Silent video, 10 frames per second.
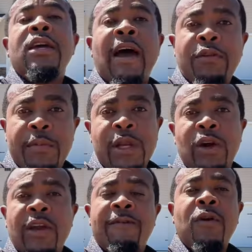Have you been
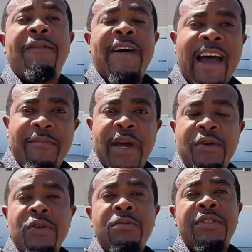looking for a five
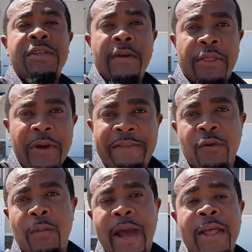bedrooms, three
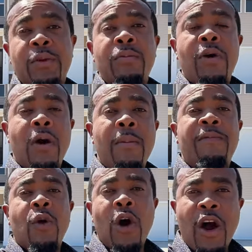full bathroom home
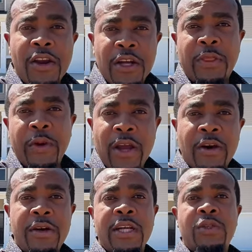for under
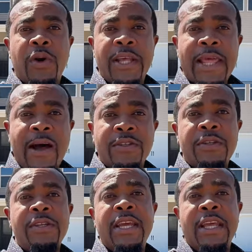
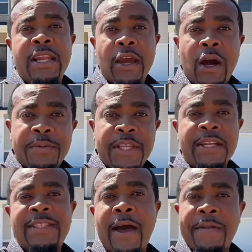320,000 in the
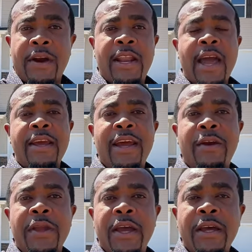upstate South Carolina
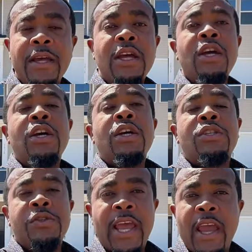area?
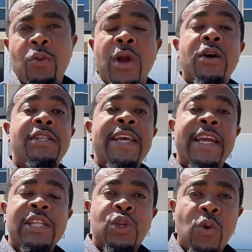Today, we're gonna
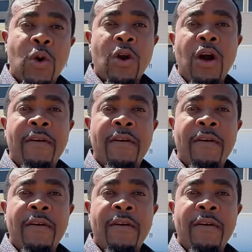take a tour